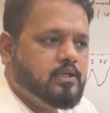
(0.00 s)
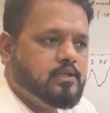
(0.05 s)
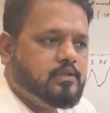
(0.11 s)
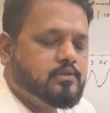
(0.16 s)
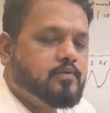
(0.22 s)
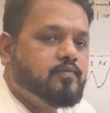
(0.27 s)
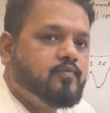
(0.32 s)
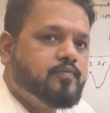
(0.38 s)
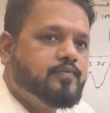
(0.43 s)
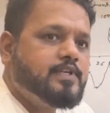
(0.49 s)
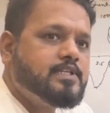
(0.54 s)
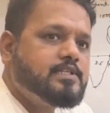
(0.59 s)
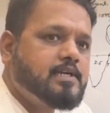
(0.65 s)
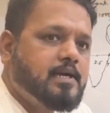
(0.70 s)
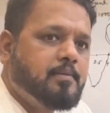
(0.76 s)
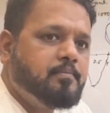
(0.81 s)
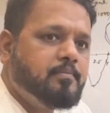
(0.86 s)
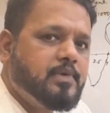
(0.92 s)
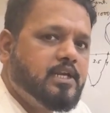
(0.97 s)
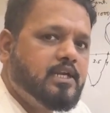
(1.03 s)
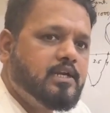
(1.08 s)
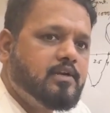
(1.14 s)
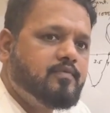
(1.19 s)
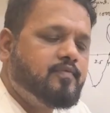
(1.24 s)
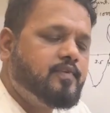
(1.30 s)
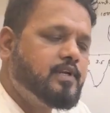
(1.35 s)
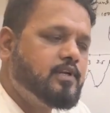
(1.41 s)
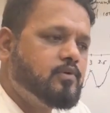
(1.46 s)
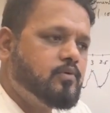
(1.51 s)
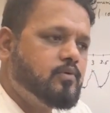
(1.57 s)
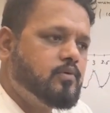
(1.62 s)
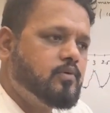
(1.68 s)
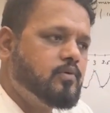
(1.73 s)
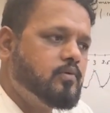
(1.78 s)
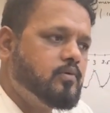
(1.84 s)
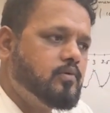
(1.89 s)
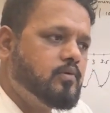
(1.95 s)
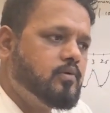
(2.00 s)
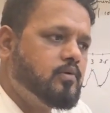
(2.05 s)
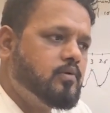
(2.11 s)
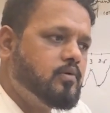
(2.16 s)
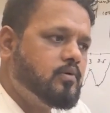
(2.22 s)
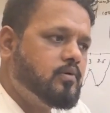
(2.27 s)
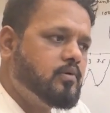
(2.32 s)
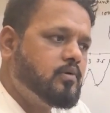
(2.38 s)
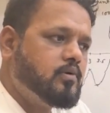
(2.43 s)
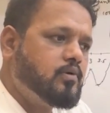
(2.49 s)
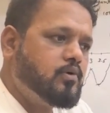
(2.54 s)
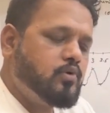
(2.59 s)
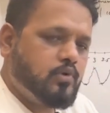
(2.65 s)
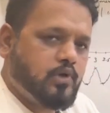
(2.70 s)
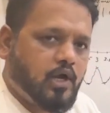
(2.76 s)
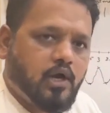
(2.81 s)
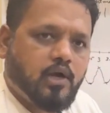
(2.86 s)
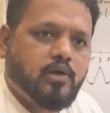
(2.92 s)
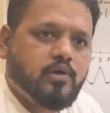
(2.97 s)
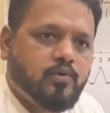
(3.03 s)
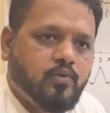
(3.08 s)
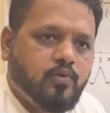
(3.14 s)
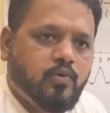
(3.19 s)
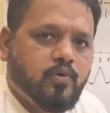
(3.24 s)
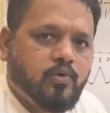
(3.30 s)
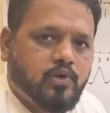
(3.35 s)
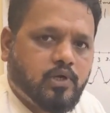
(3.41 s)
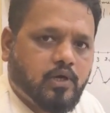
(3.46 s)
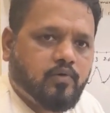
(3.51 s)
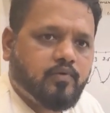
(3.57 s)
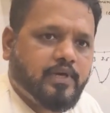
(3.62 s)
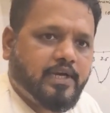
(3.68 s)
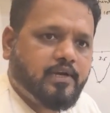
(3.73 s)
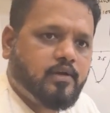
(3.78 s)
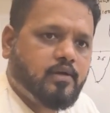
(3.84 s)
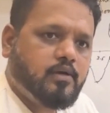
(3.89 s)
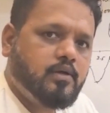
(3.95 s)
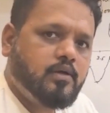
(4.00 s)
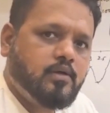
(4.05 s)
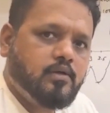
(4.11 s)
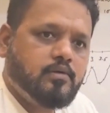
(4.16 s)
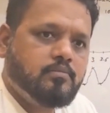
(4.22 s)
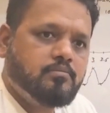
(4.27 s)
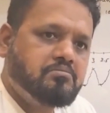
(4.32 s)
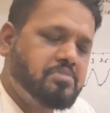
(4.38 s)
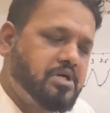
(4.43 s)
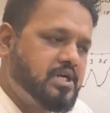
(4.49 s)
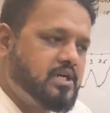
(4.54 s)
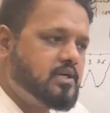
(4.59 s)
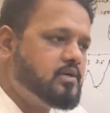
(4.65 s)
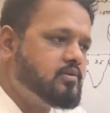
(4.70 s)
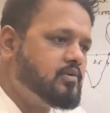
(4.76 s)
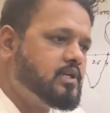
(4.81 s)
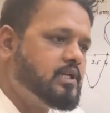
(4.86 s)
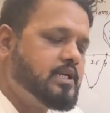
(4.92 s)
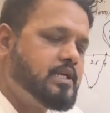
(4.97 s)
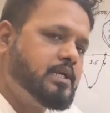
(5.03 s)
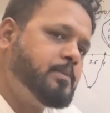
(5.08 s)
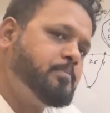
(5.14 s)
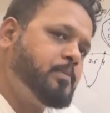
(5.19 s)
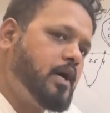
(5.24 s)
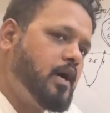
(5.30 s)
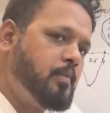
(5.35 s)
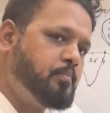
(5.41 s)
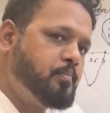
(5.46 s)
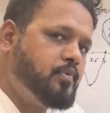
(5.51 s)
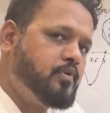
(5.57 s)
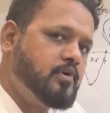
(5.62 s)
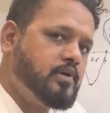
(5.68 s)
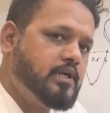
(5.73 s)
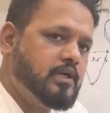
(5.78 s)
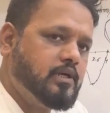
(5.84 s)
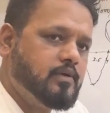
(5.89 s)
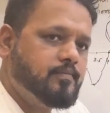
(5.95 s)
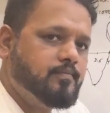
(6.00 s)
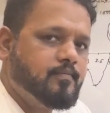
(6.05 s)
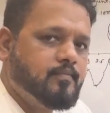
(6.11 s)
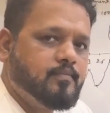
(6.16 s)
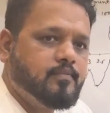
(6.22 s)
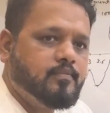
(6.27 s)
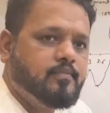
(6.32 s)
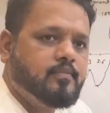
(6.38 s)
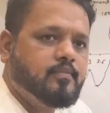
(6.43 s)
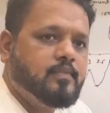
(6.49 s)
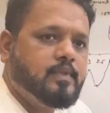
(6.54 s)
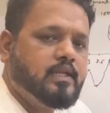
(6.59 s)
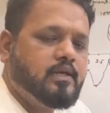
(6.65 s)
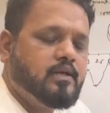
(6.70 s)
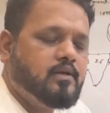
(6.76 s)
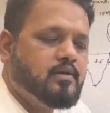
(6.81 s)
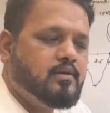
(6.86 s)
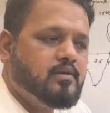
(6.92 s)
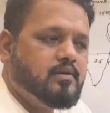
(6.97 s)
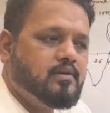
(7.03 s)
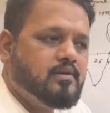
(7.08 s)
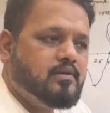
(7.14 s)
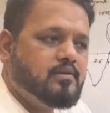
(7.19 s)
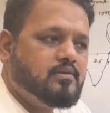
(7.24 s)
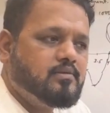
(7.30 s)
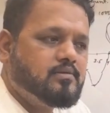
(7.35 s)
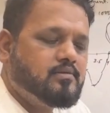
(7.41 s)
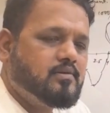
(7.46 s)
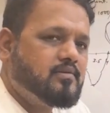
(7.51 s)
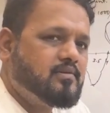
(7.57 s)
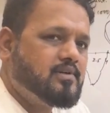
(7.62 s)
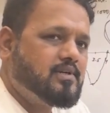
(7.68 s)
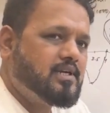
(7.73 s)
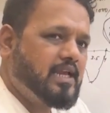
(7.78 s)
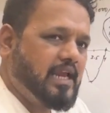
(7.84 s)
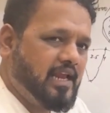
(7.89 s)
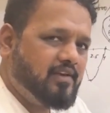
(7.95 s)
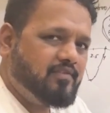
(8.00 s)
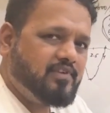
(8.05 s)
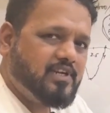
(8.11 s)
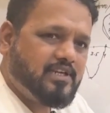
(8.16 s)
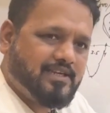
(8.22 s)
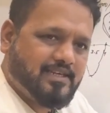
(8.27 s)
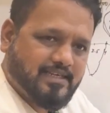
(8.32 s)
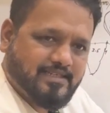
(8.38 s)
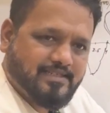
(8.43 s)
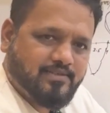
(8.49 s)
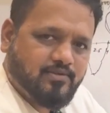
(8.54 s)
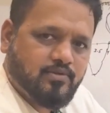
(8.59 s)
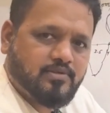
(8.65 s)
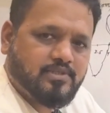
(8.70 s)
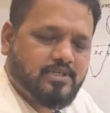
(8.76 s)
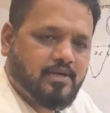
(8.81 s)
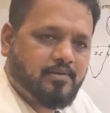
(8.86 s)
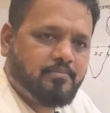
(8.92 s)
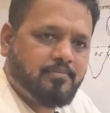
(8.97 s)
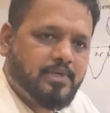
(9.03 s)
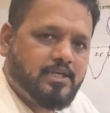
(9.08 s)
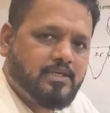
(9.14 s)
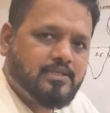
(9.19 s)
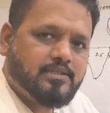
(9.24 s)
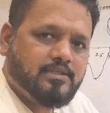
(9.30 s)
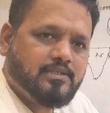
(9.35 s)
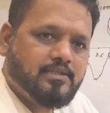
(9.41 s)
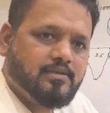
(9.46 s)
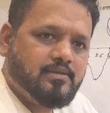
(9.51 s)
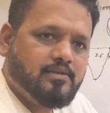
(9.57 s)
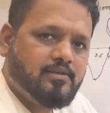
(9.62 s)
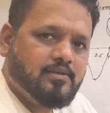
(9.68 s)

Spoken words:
So which company it will do not go down at all, but it will keep upwarding. So can we guess those companies?